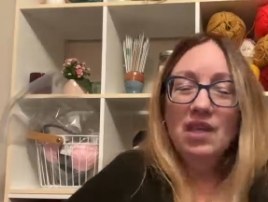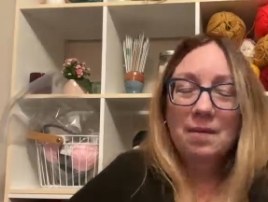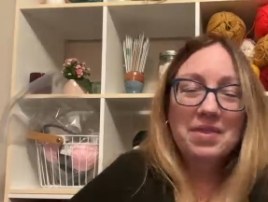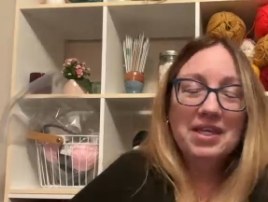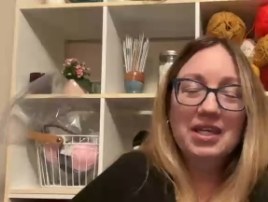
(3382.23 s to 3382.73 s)

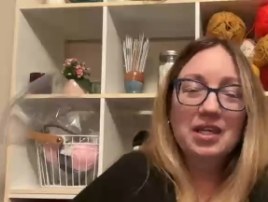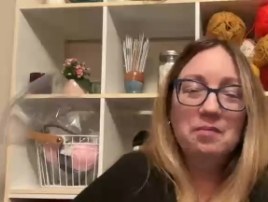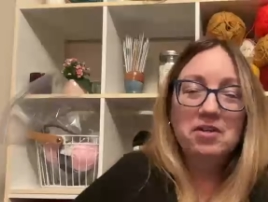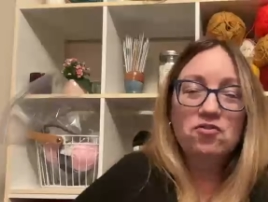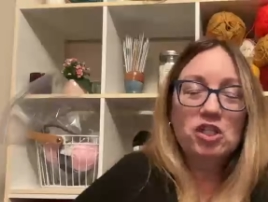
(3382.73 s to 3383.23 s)
I'm thinking
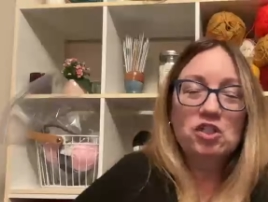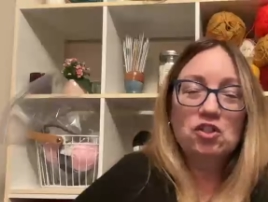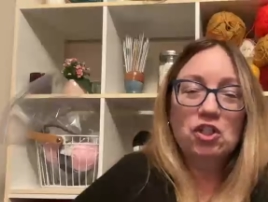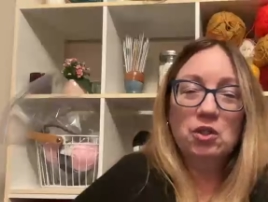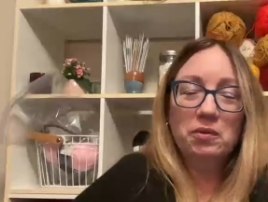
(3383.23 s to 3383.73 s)
about
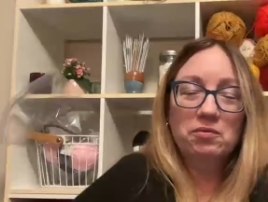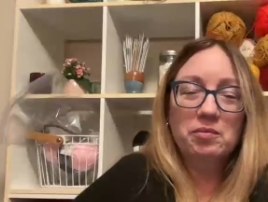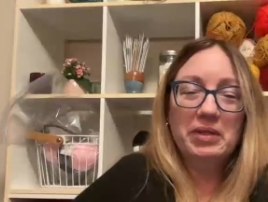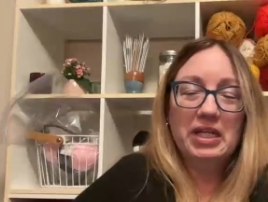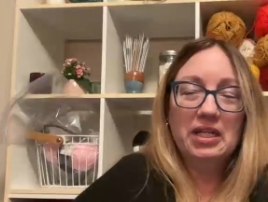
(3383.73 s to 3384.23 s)
just 2 and
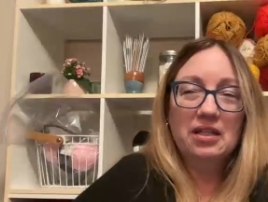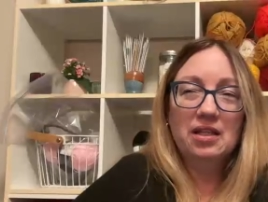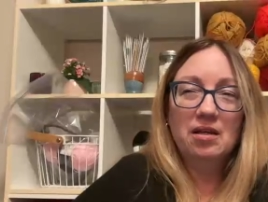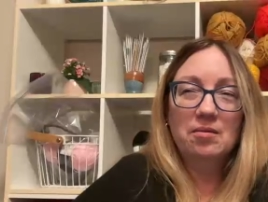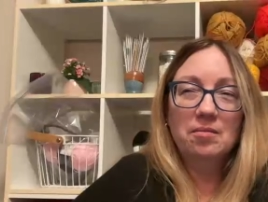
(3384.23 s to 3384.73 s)
repeating
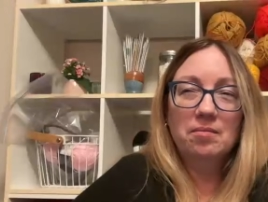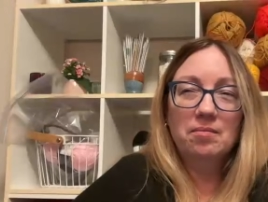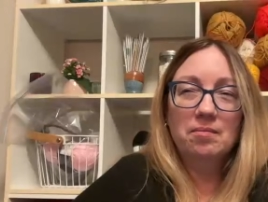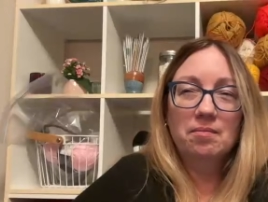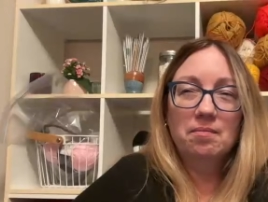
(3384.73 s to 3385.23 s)
them,
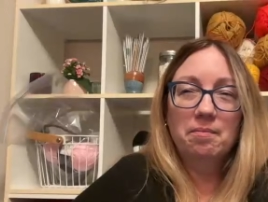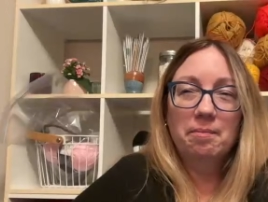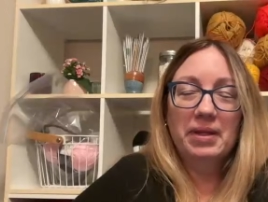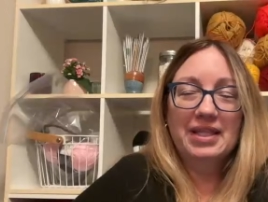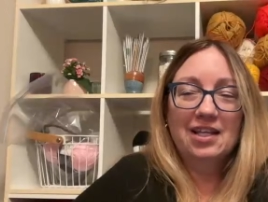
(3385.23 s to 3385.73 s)

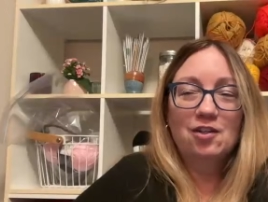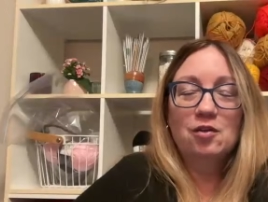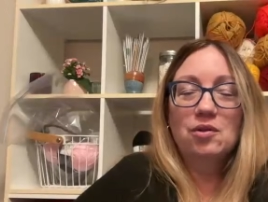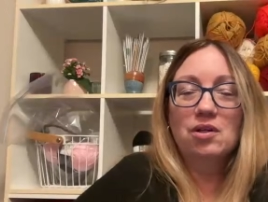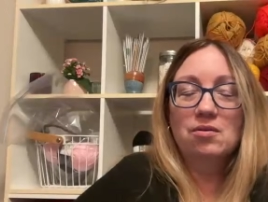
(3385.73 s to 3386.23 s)
but then who
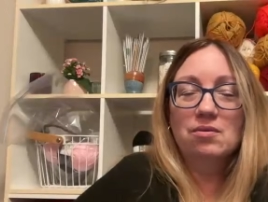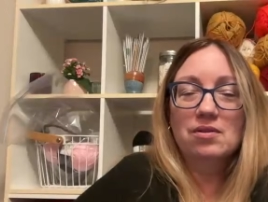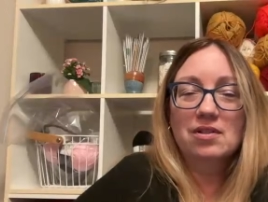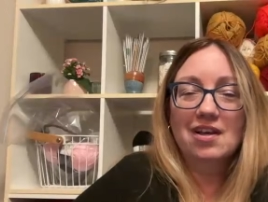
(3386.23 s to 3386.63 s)
knows?